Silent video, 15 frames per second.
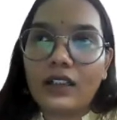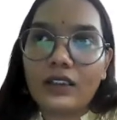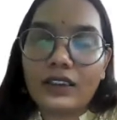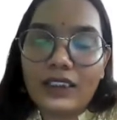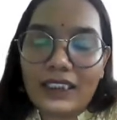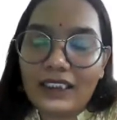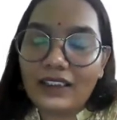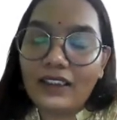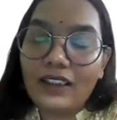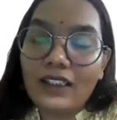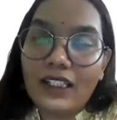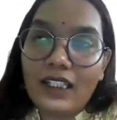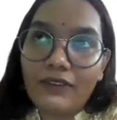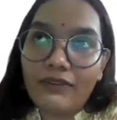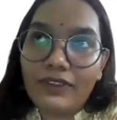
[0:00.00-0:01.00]
See,
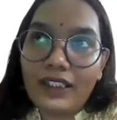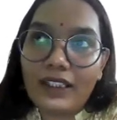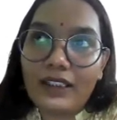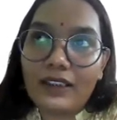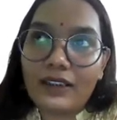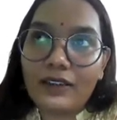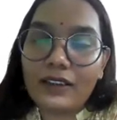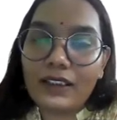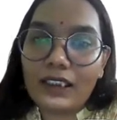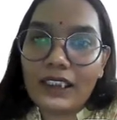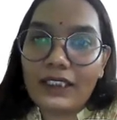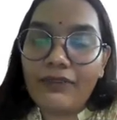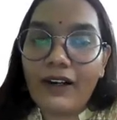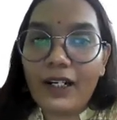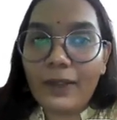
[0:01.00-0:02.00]
if
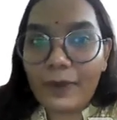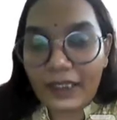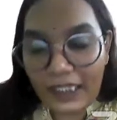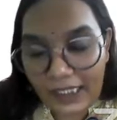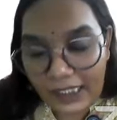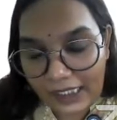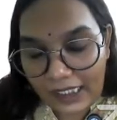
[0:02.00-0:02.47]
the fundamental